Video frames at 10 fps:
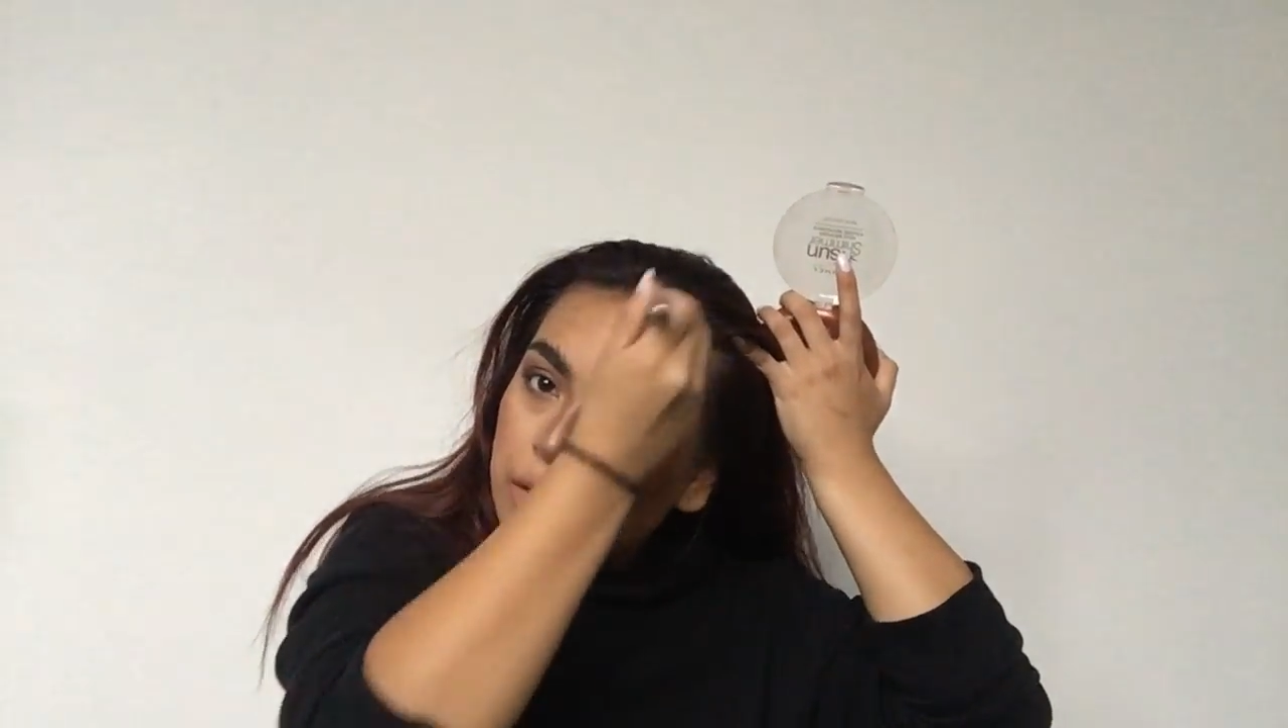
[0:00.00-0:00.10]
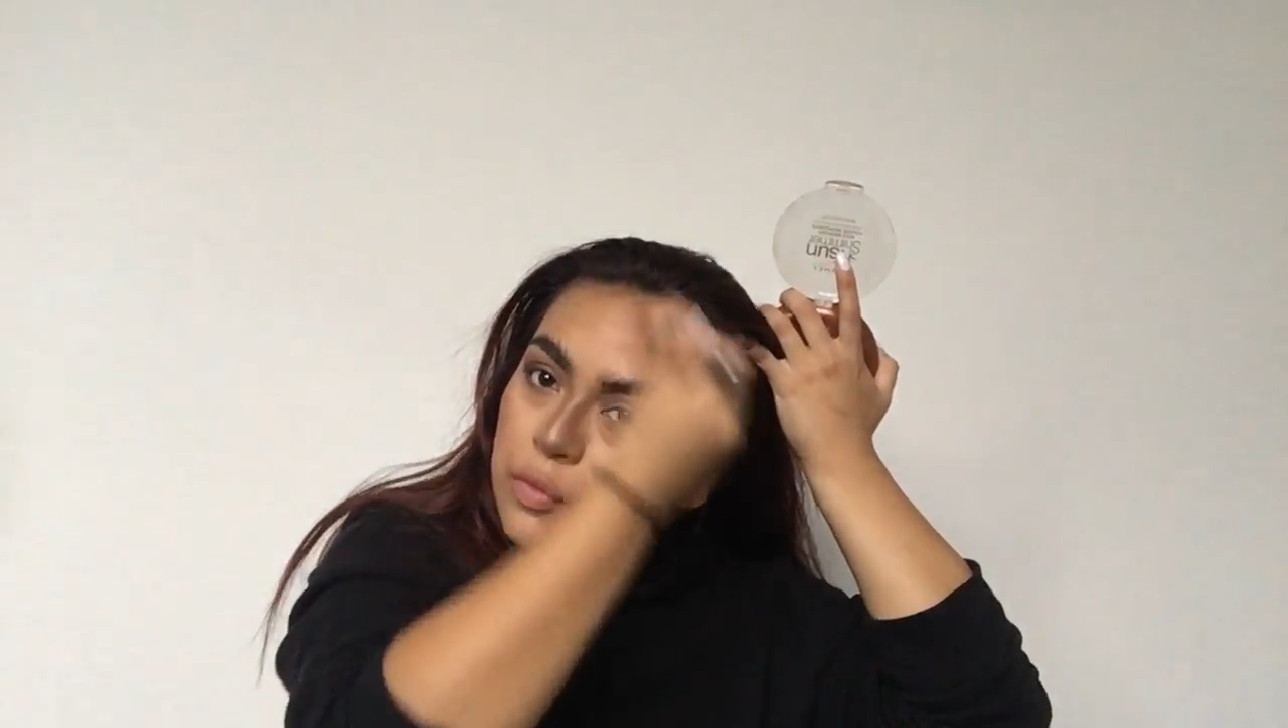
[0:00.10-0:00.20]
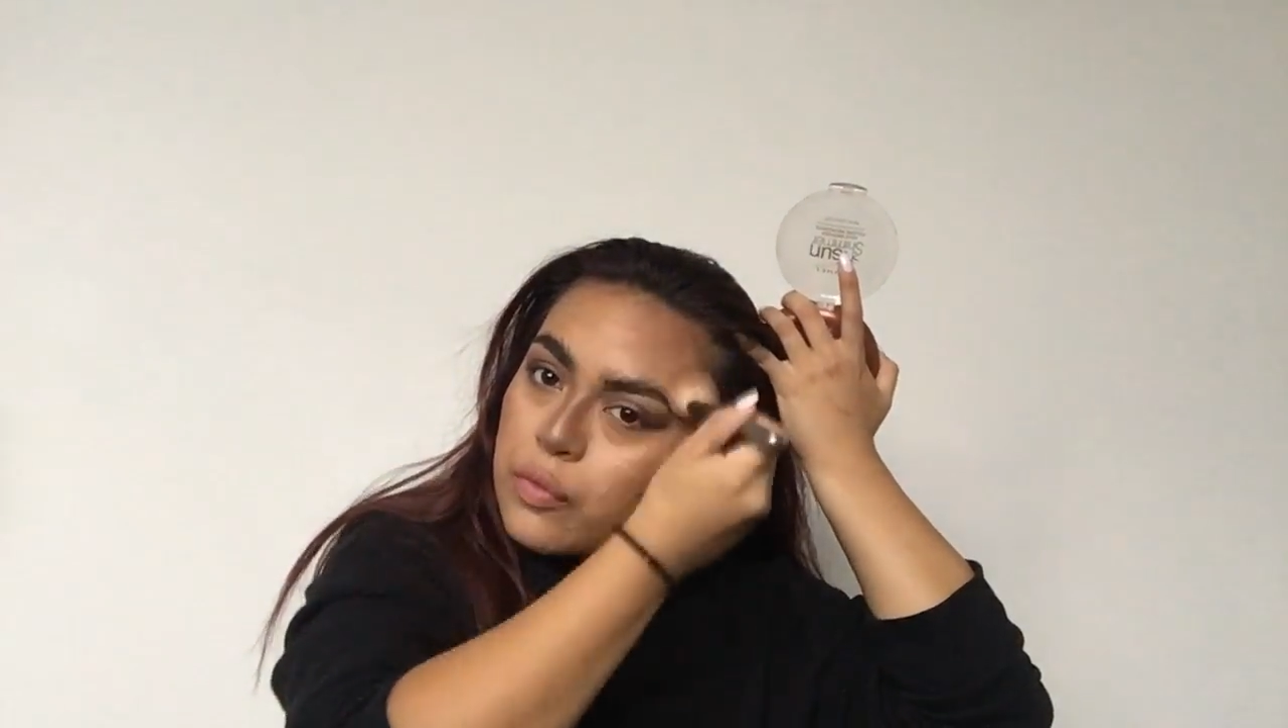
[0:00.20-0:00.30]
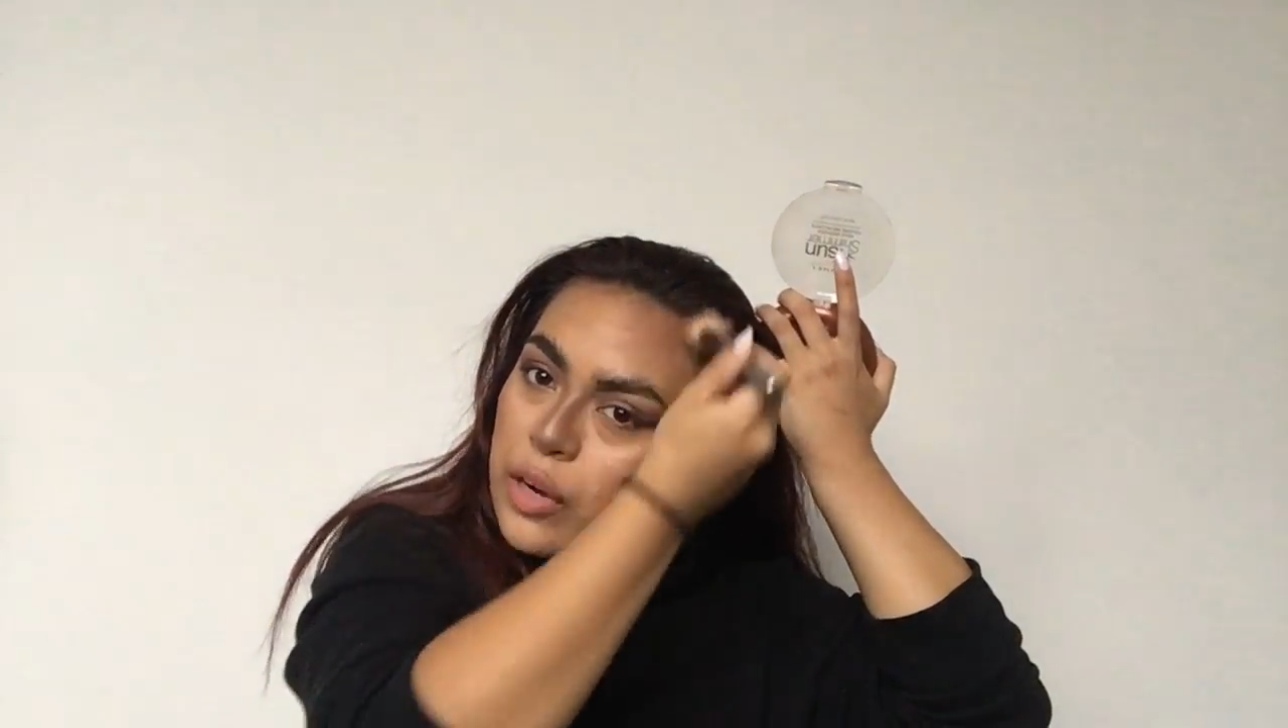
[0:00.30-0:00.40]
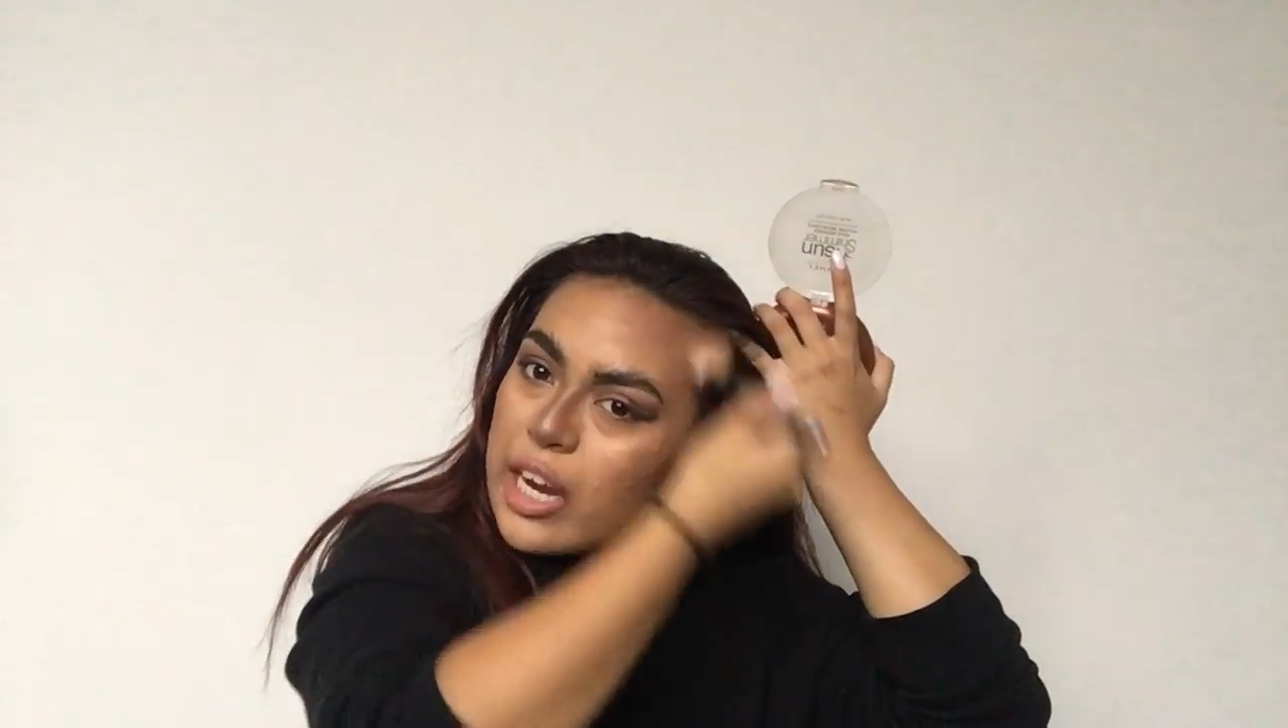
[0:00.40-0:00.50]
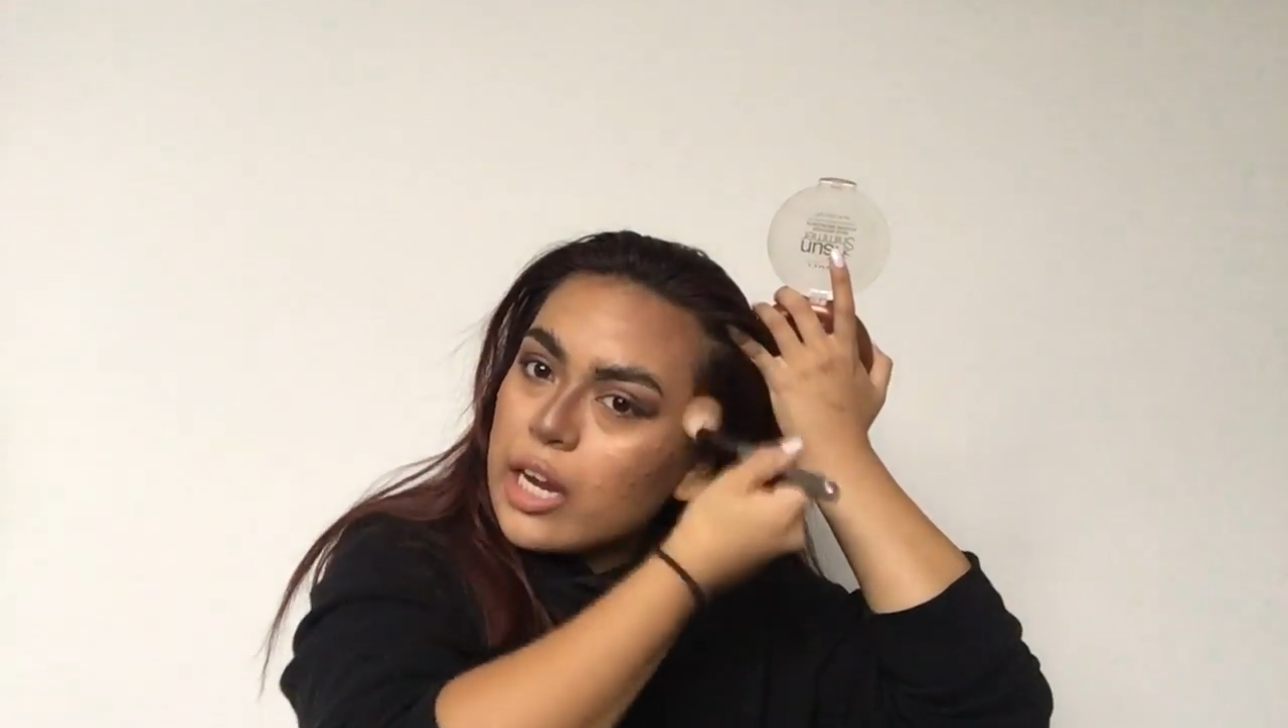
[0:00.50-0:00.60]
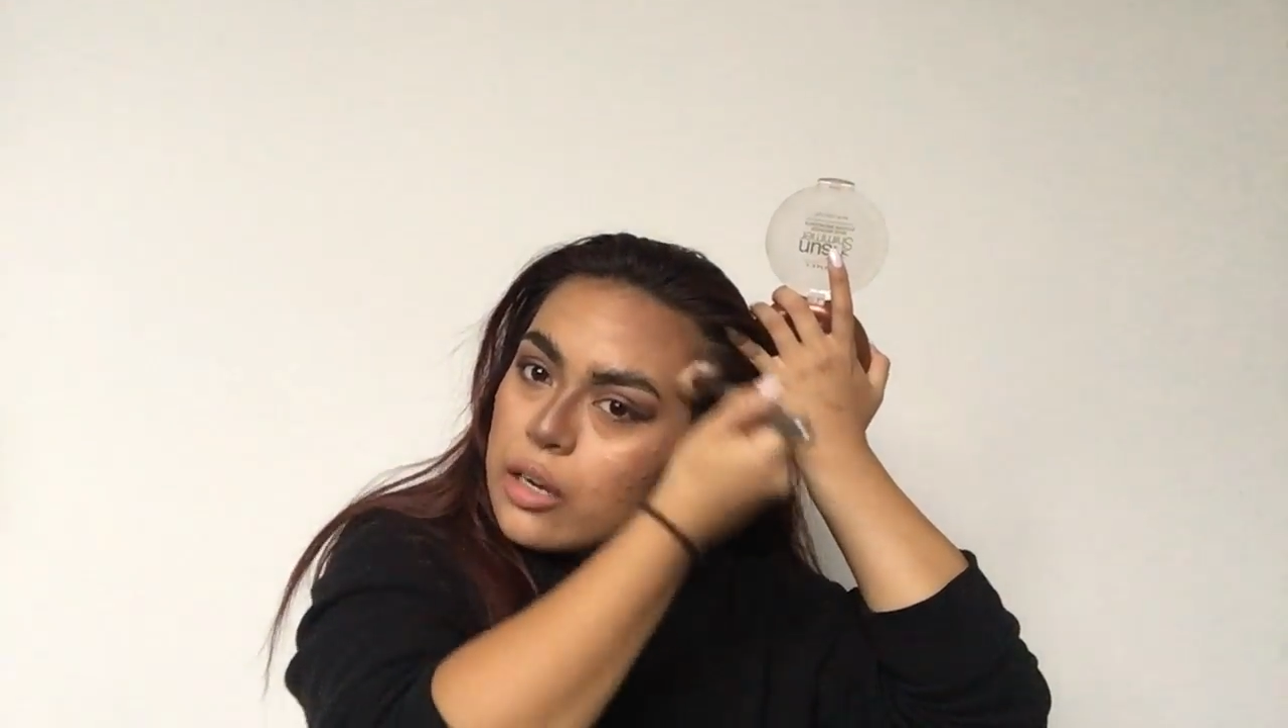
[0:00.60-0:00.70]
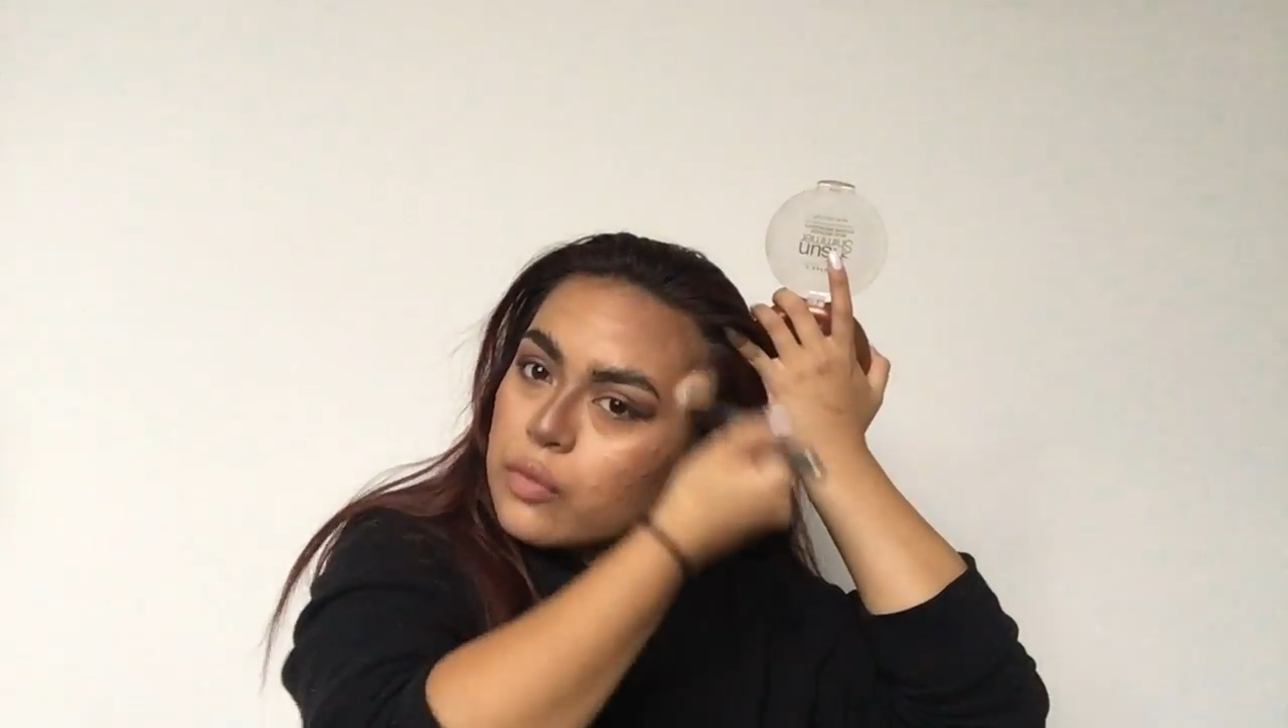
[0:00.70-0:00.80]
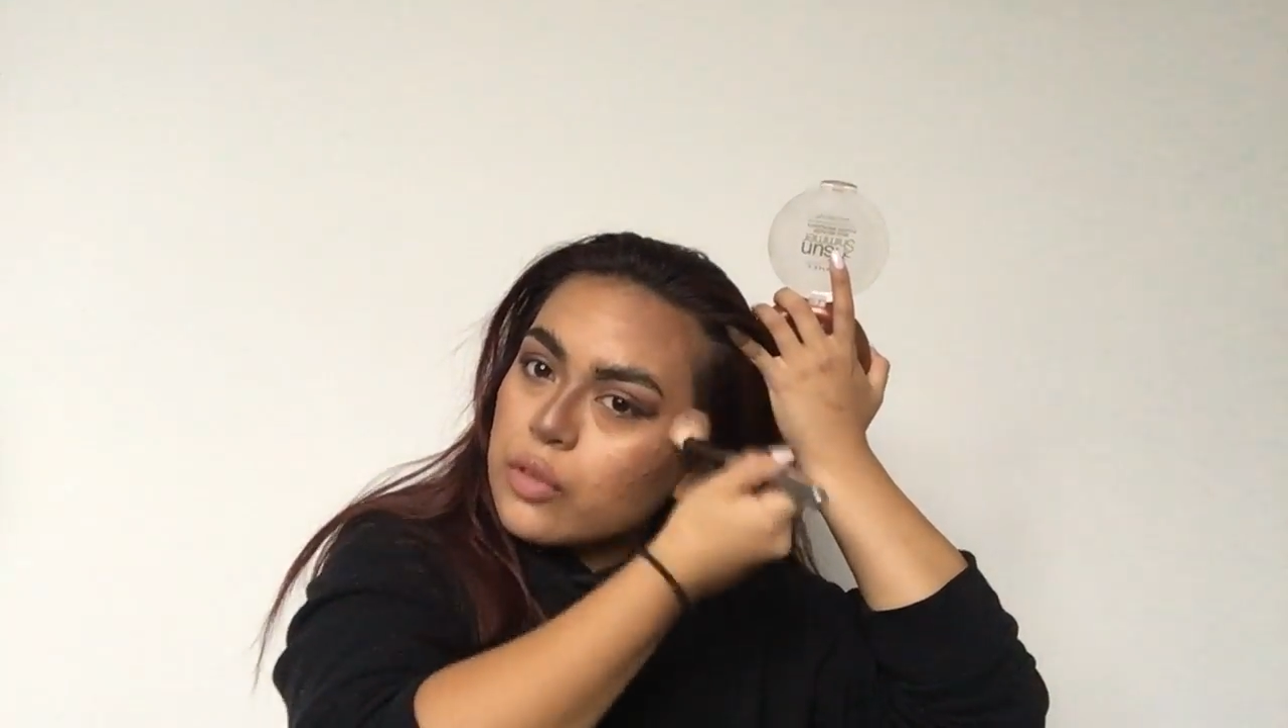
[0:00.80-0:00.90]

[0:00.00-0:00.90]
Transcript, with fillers: afraid of